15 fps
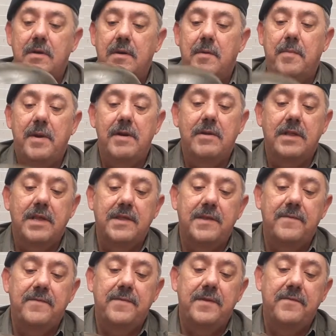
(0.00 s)
apparently
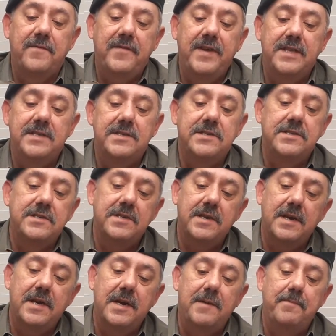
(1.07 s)
the fins,
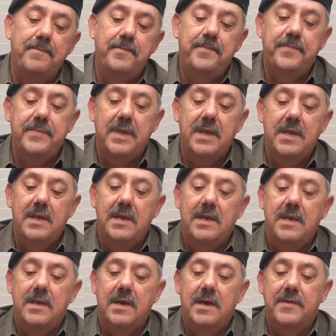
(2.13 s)

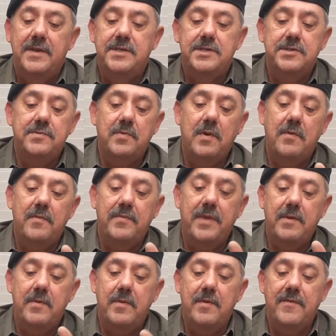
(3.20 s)
this is what they
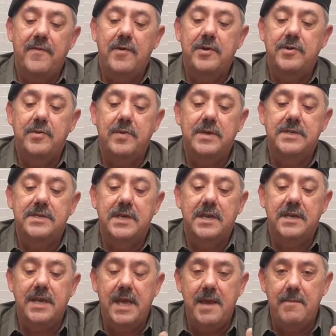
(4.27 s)
would refer to as
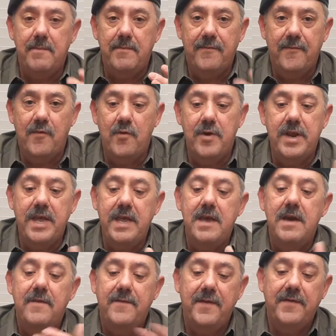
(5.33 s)
an
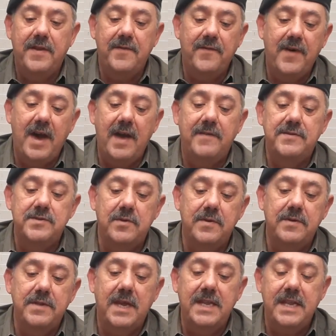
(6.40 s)
M40-55. So
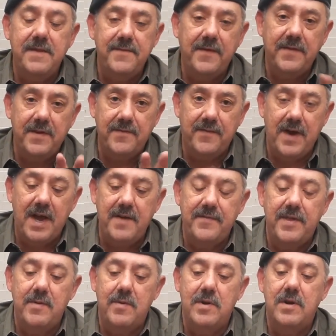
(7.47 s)
in 1955,
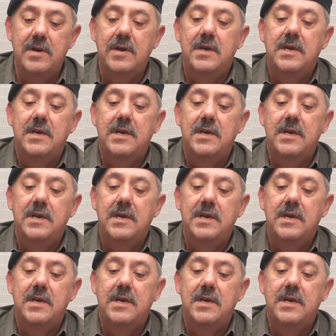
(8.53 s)
they were